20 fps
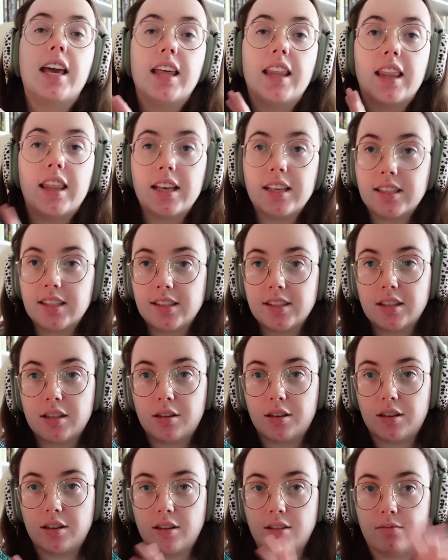This is
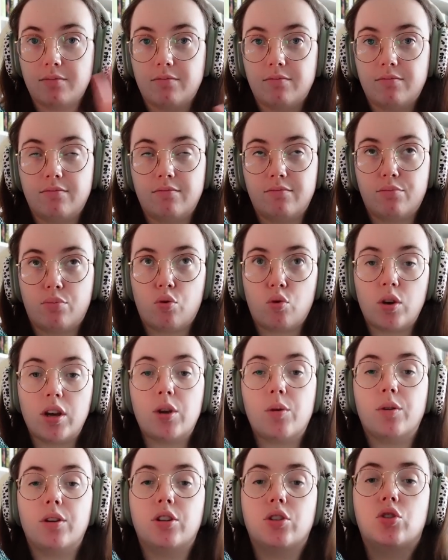the
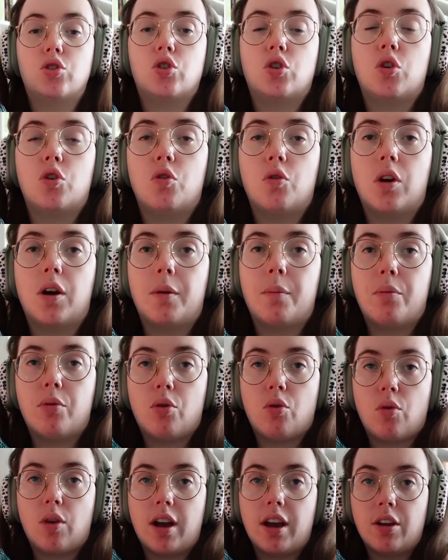prequel to
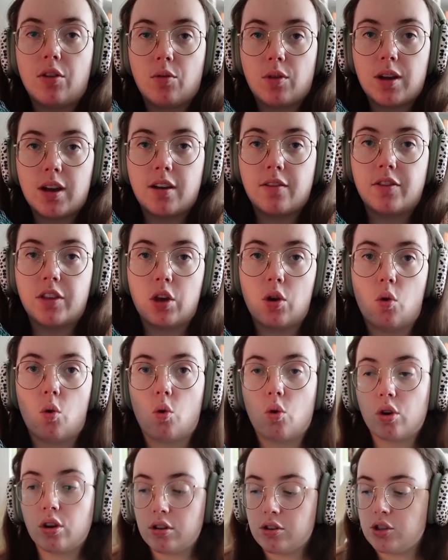Priory of the
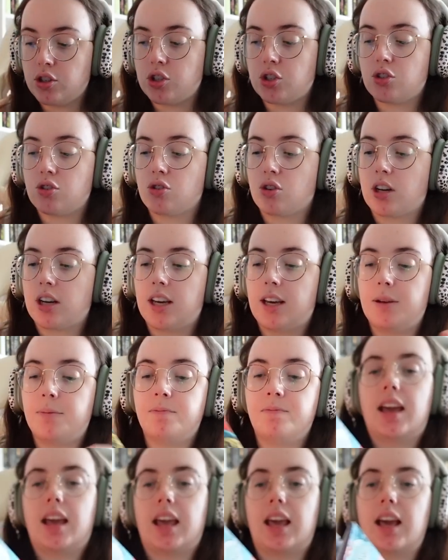Orange
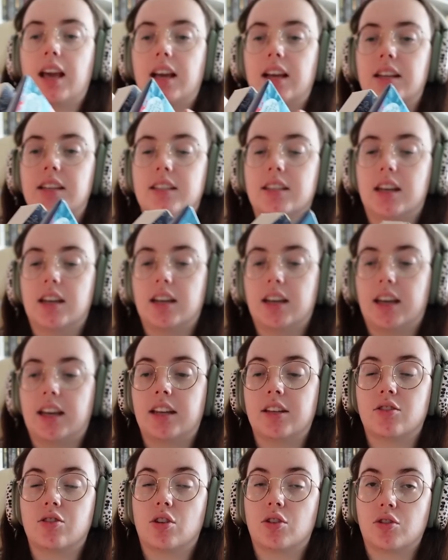Tree, and it
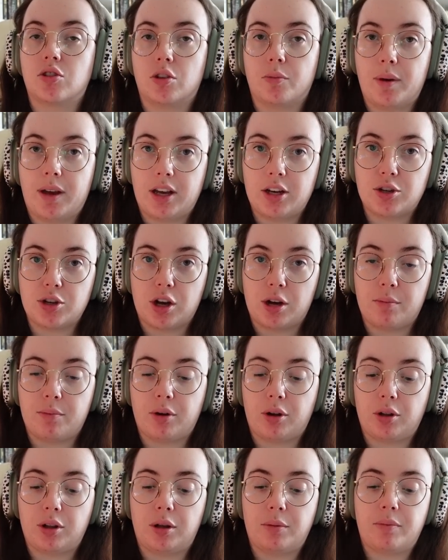is also the Patreon
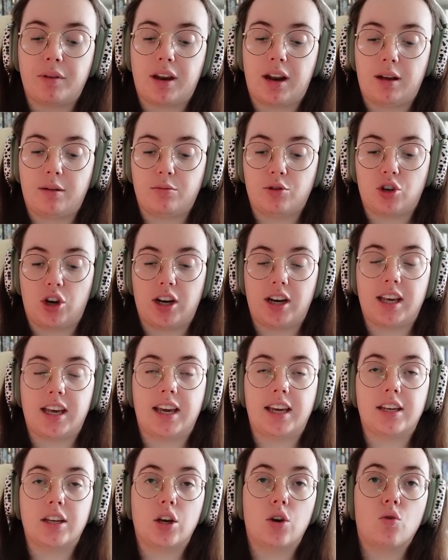book club that I'm trying to
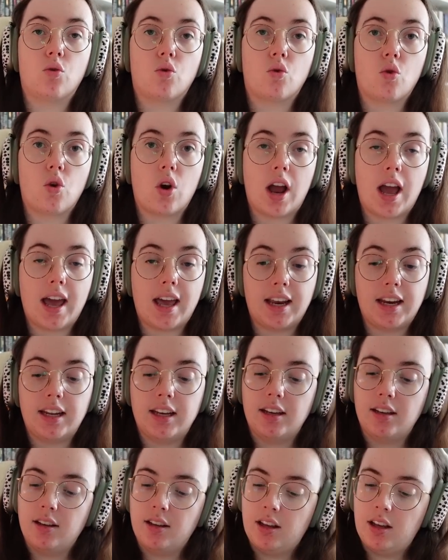get read,